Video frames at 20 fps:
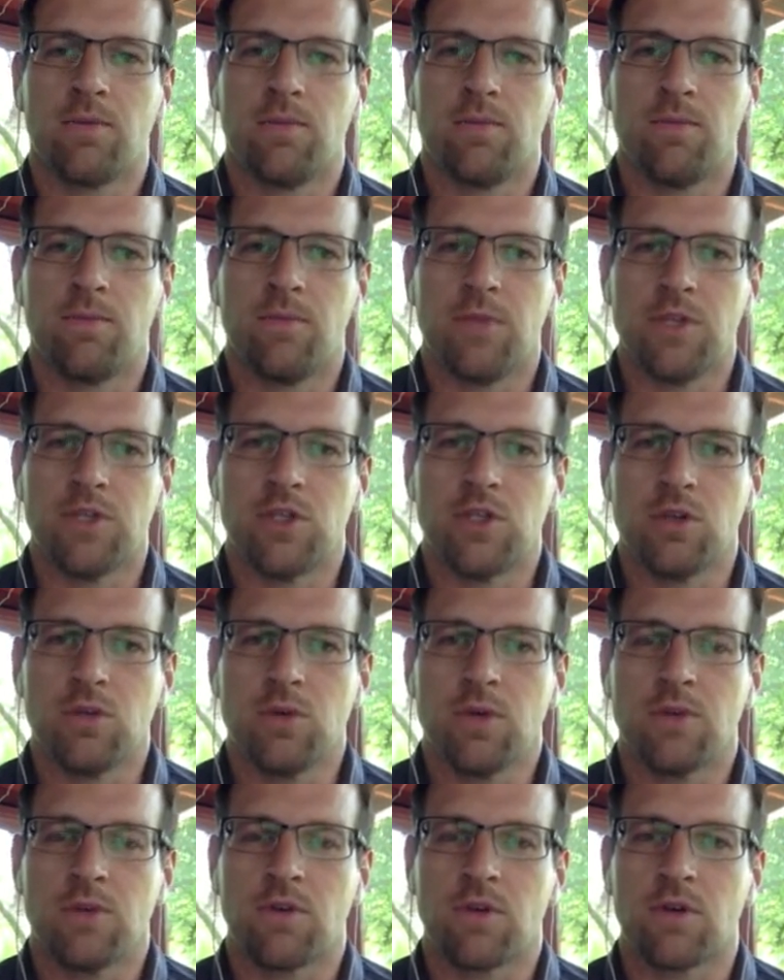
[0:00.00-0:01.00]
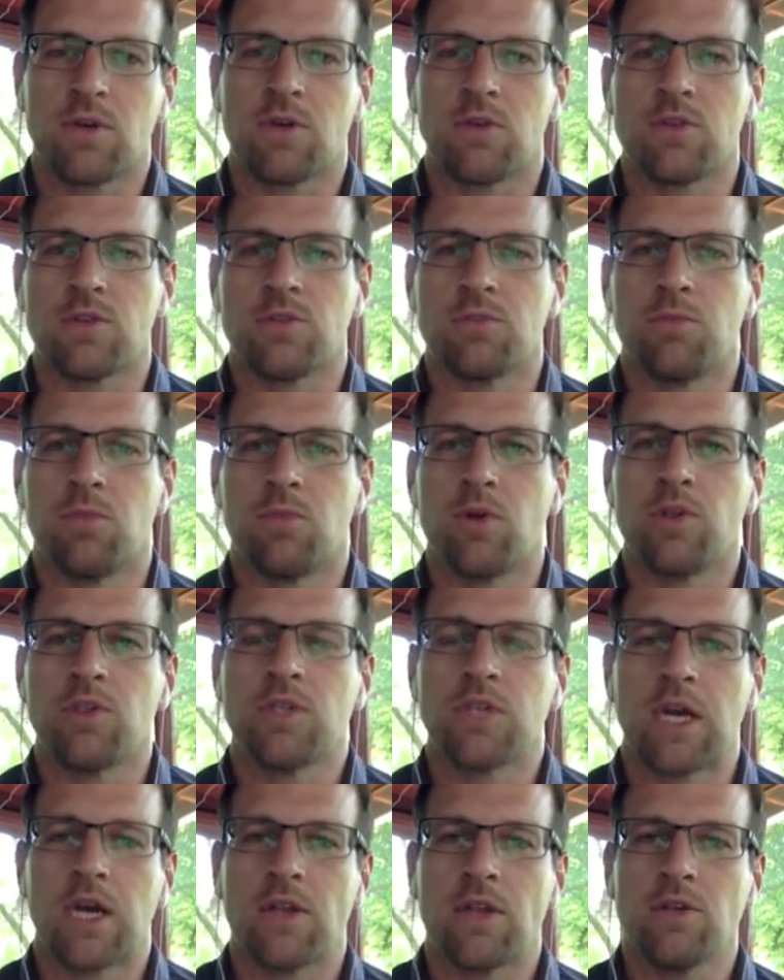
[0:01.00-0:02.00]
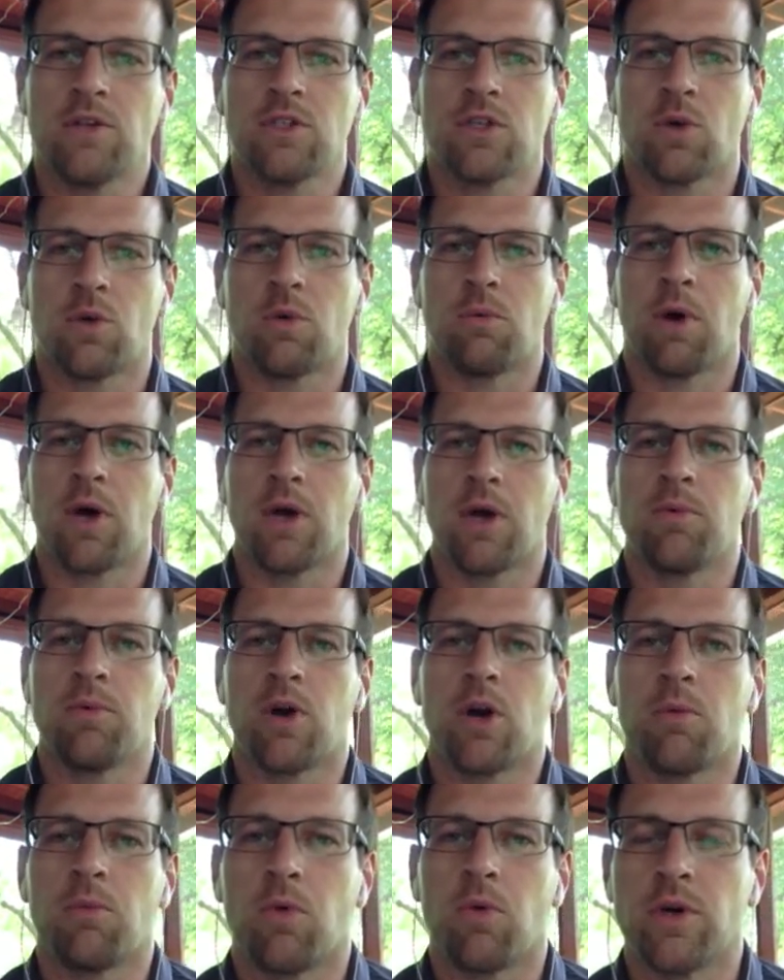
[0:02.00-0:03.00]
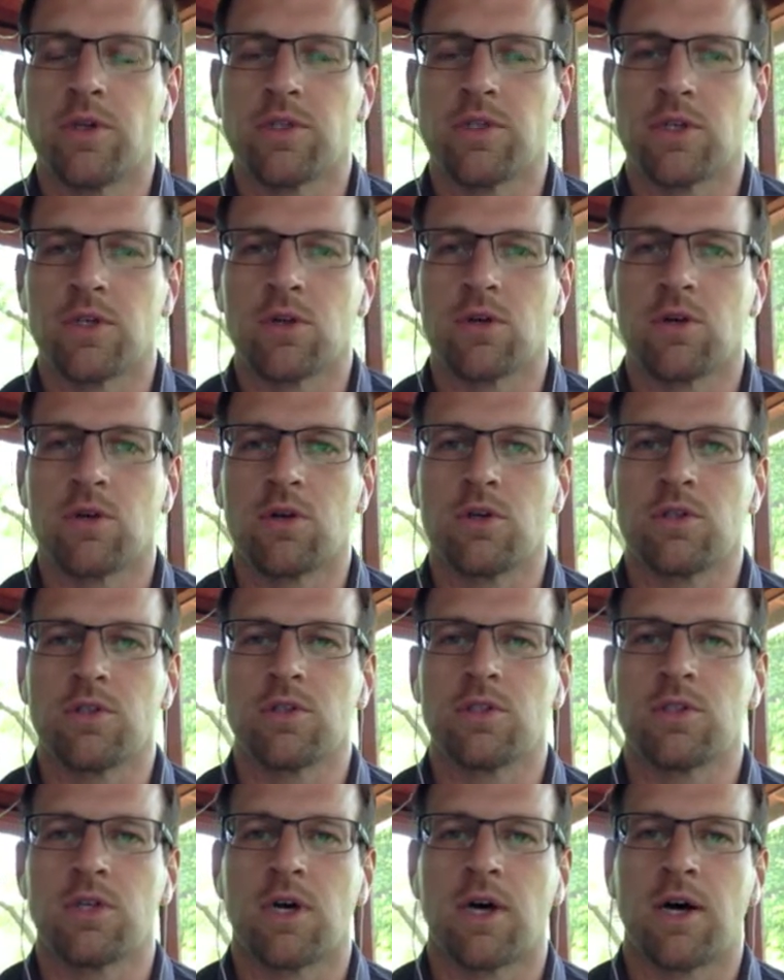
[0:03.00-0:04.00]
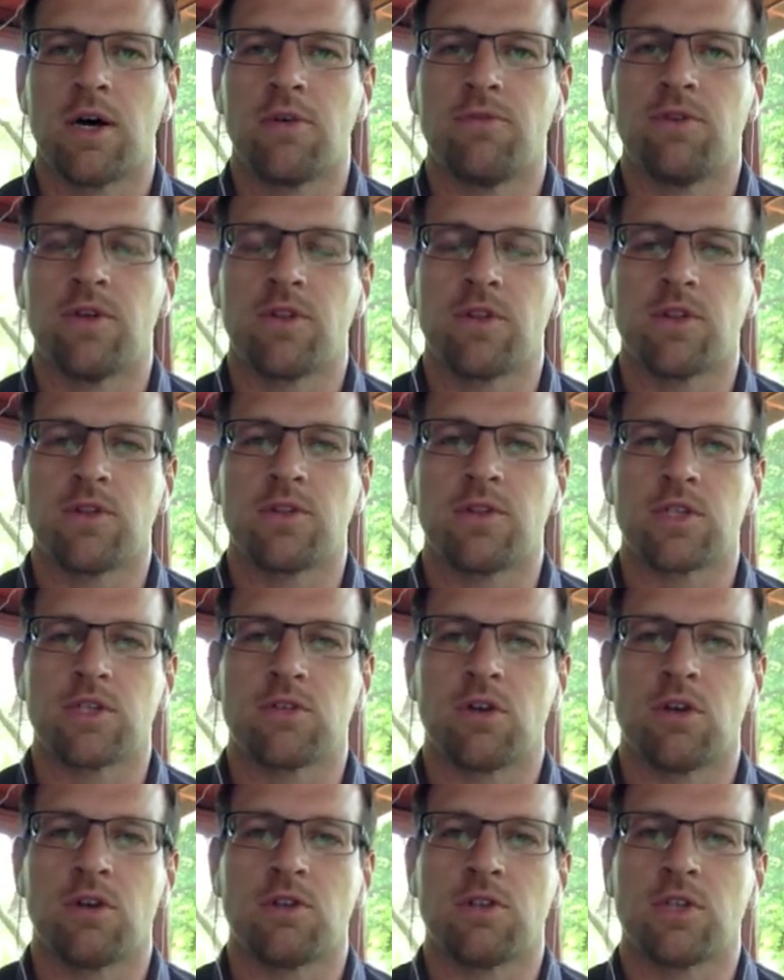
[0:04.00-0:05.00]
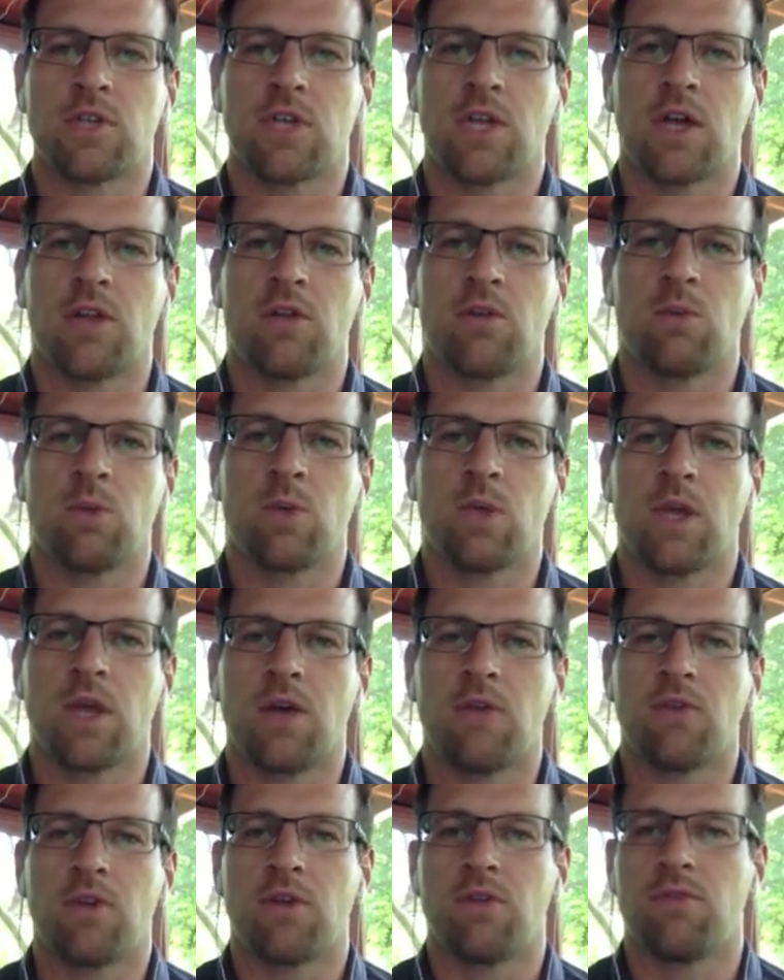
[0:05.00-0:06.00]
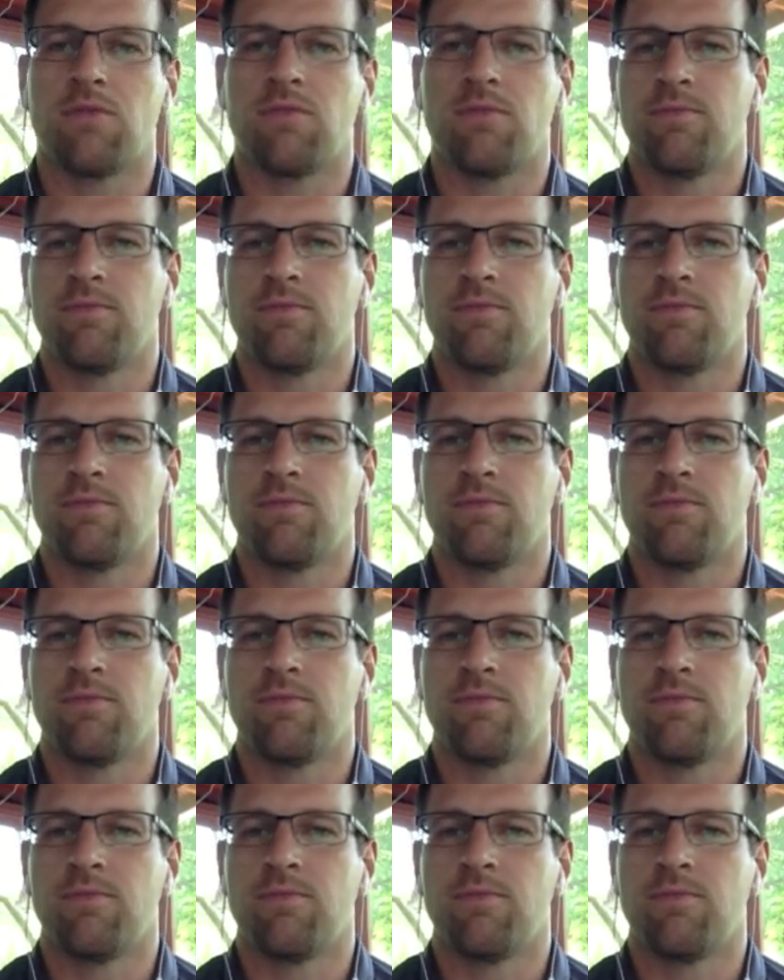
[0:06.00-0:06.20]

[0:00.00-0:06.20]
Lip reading: This year we have our girls and boys together, so we might put our boys and girls 5th and 6th graders together, and we'd have a